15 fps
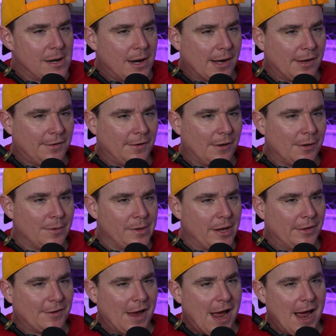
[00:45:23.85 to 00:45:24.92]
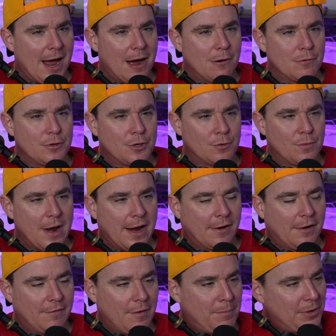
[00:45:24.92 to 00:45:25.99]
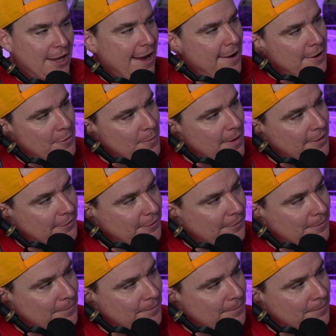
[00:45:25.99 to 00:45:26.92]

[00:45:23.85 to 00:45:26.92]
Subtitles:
I guess I didn't realize how direct of a plan it was.